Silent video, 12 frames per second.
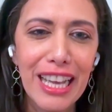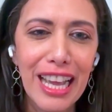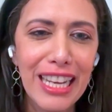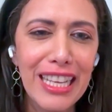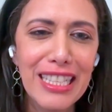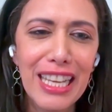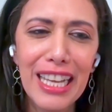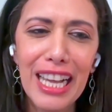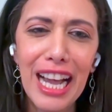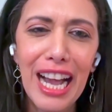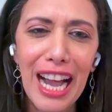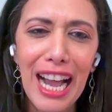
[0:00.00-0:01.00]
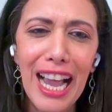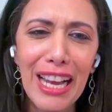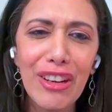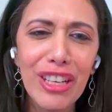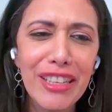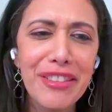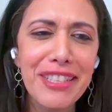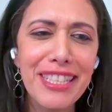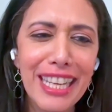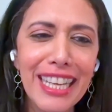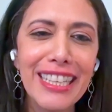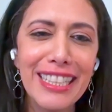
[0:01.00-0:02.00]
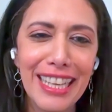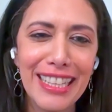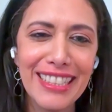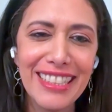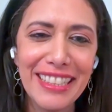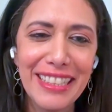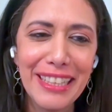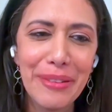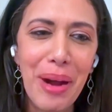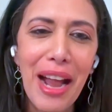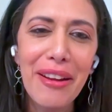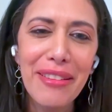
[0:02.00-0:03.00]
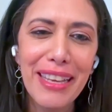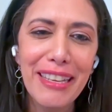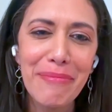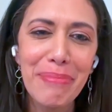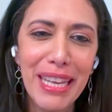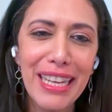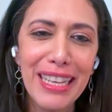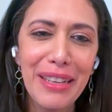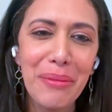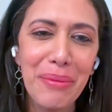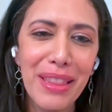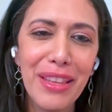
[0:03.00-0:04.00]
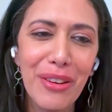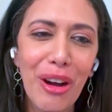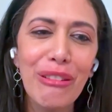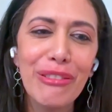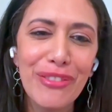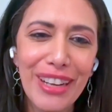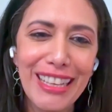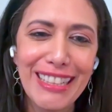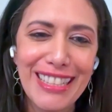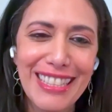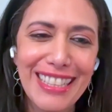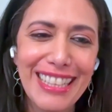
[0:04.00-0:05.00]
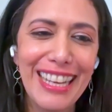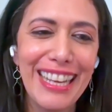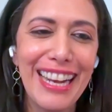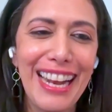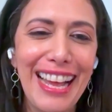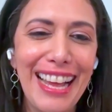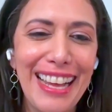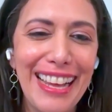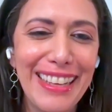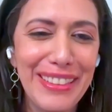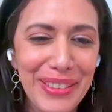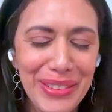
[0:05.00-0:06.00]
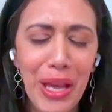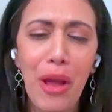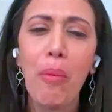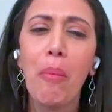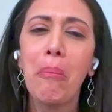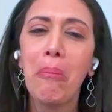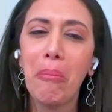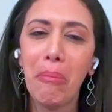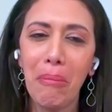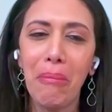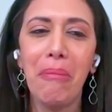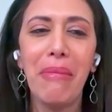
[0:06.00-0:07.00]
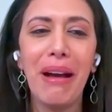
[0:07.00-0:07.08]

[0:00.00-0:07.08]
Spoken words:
And he's like, "I don't understand it. Why are they competing with their own friends?" I was like, "Hmm."